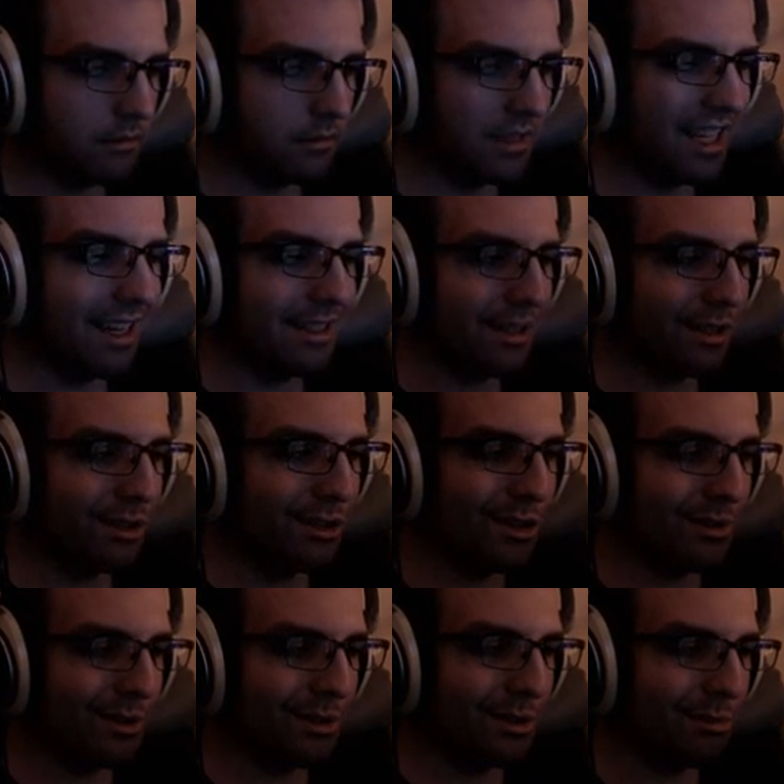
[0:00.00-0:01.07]
Yeah, it's like
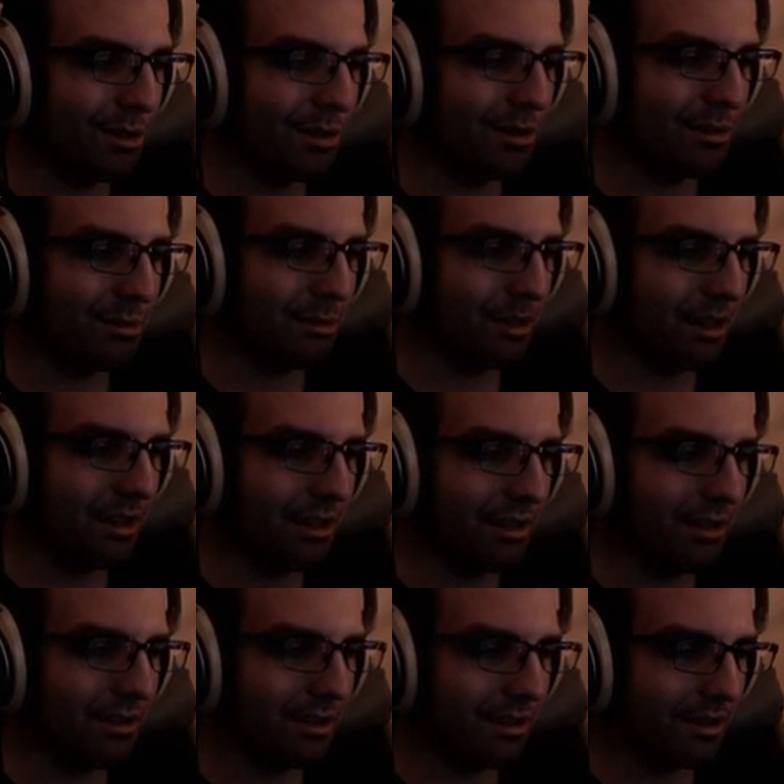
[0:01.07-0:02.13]
Lucifer's supposed to be, man. You know,
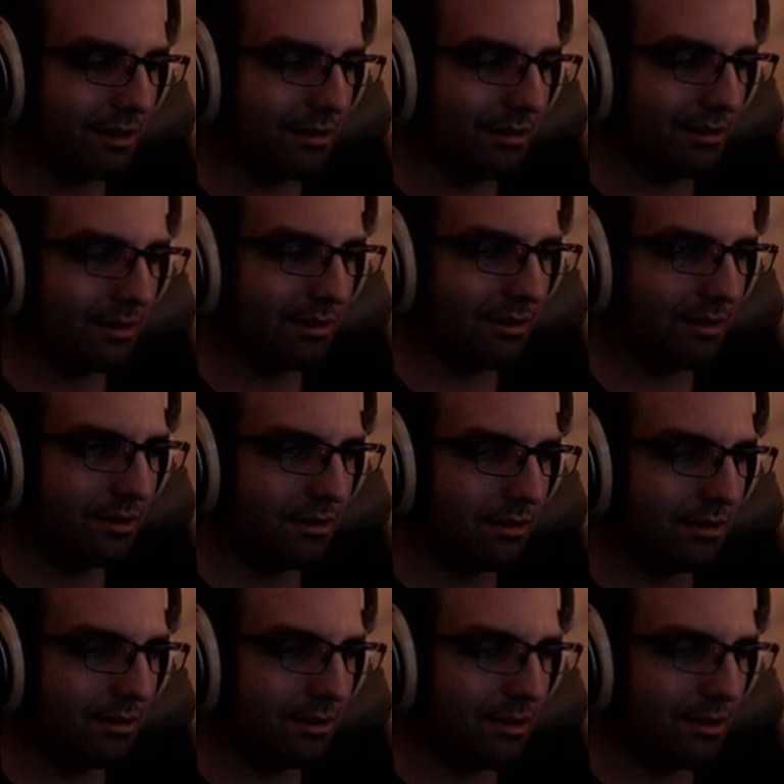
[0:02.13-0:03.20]
it's like.
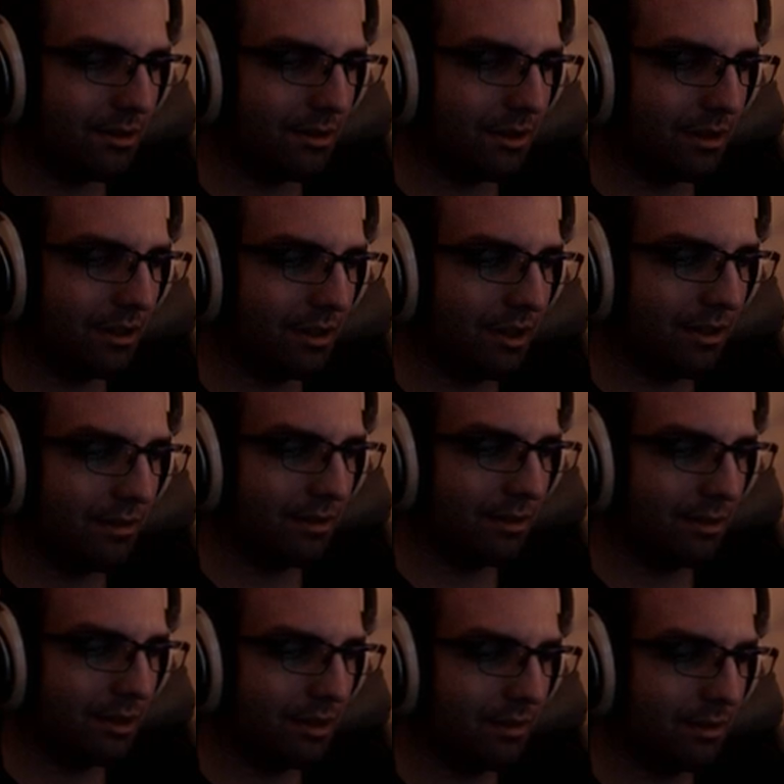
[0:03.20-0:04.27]
It's the fucking devil or
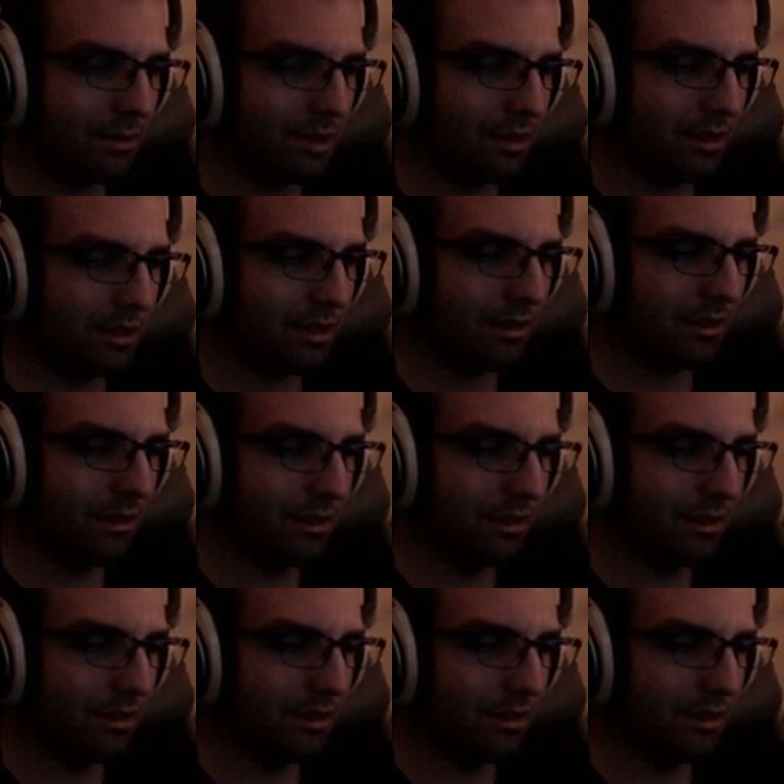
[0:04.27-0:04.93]
whatever, man.